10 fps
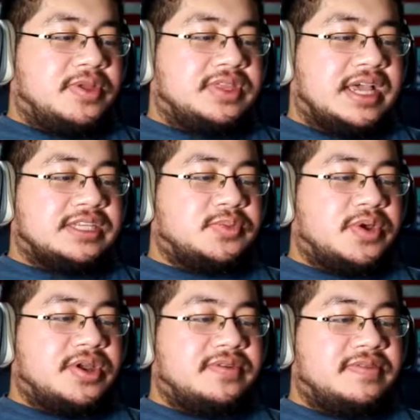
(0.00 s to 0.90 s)
one thousand
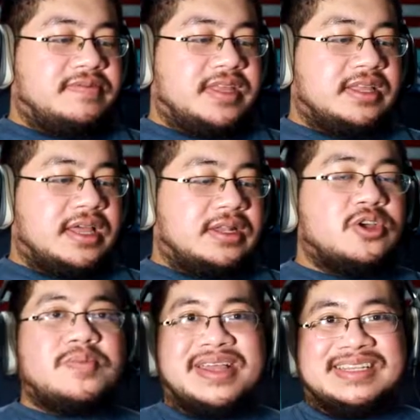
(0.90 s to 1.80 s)
one hundred fifty
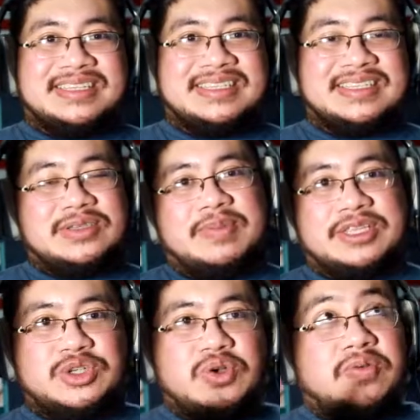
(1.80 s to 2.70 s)
lumens. So
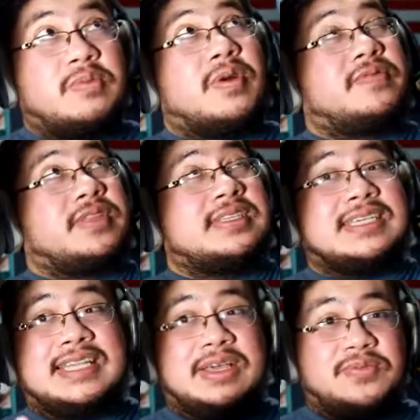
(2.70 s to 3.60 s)
about two of them, one for the
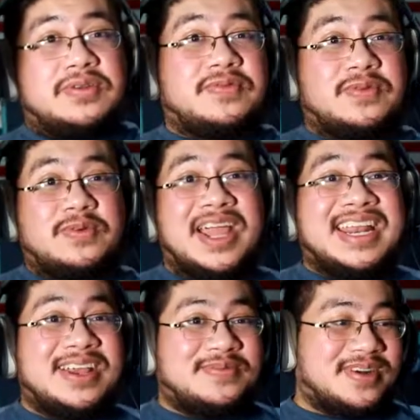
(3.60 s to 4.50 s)
ceiling, one for right
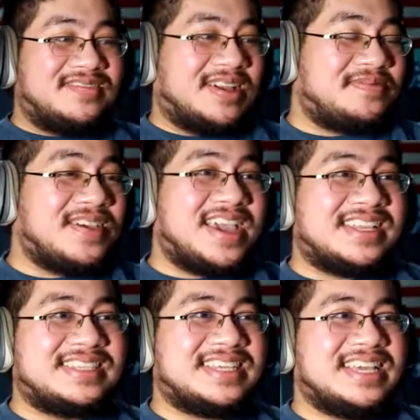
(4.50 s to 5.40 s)
here in front of my
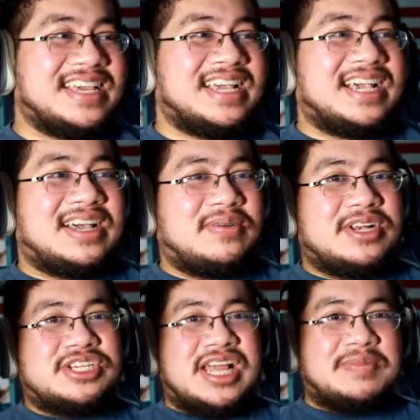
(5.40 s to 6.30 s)
face.
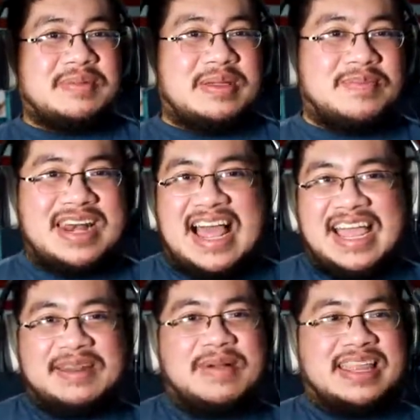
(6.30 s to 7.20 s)
Which, I'm going to be
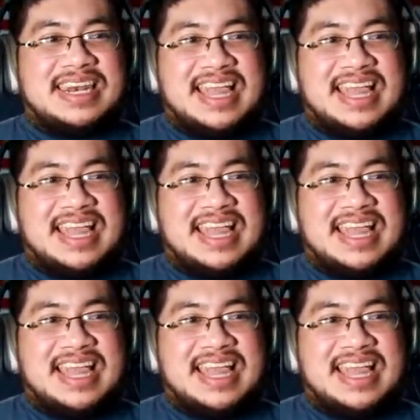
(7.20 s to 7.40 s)
blinded by the